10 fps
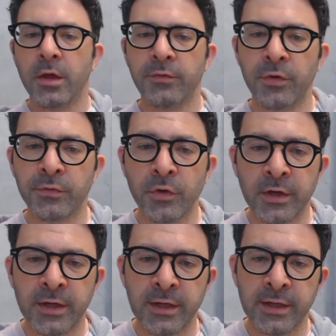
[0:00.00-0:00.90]
If you've got
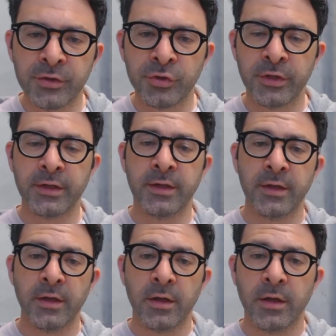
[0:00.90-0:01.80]
an electric
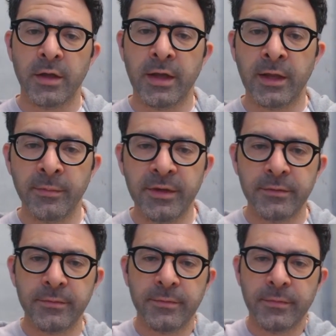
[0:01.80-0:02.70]
element,
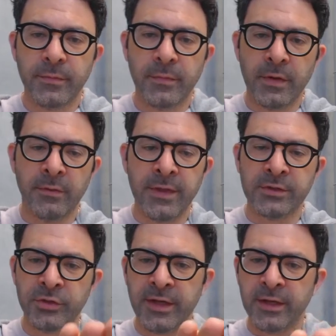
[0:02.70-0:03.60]
if
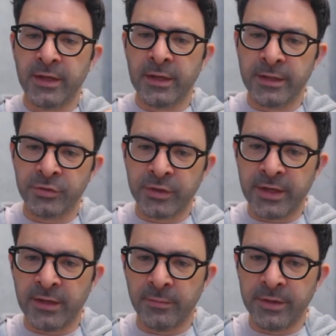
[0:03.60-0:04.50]
that's your electric
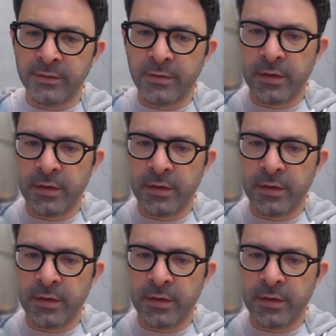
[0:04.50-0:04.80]
element,